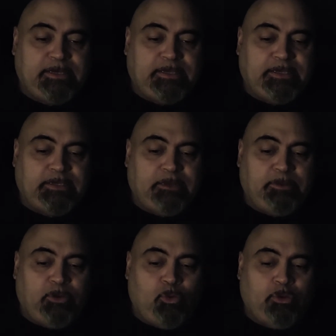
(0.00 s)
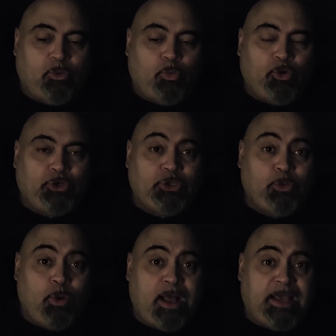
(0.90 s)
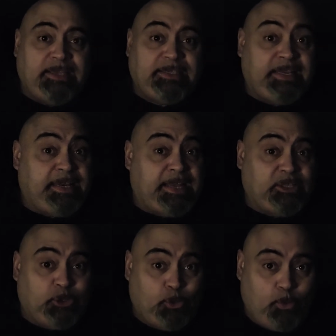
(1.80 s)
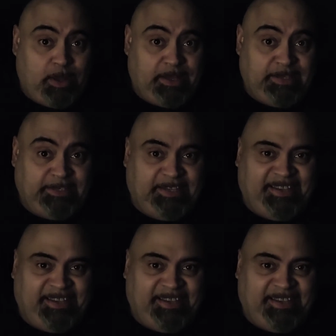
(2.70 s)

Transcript: It's going to be called A Word to the Wise and Not So Wise.